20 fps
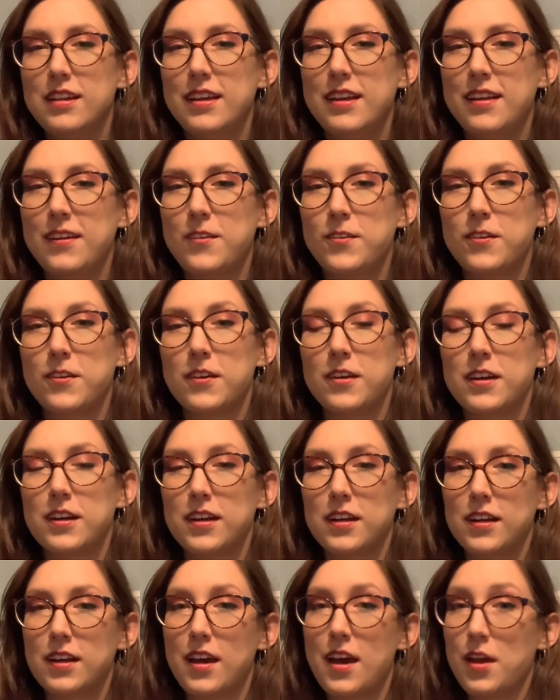
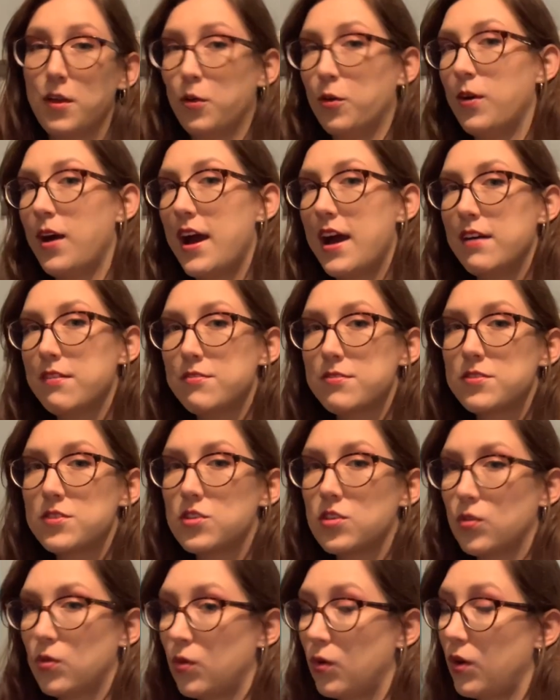or a craft
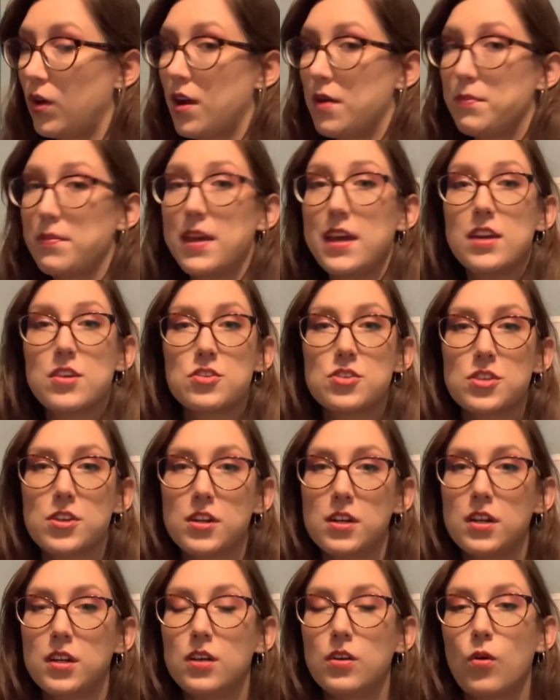or a
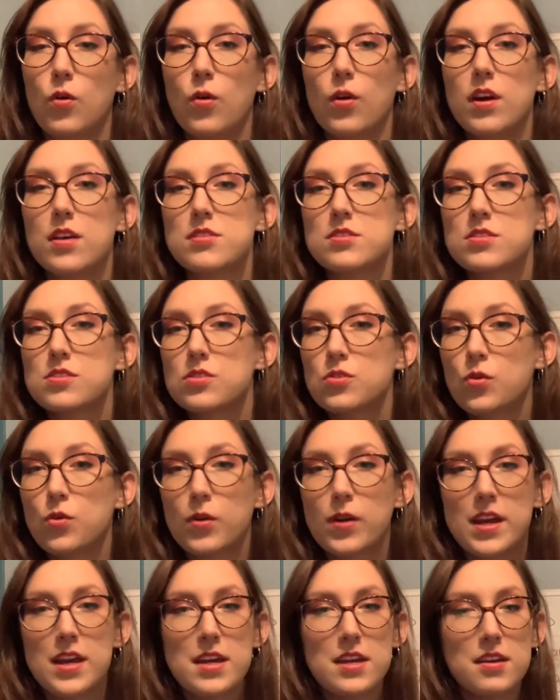picture or a
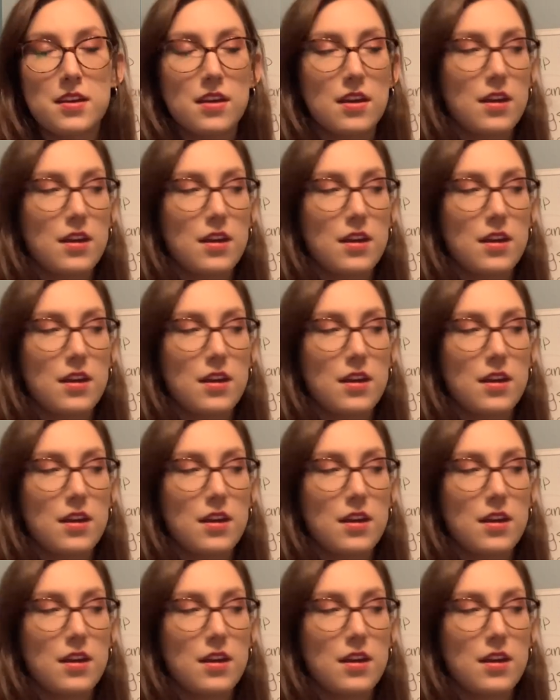story.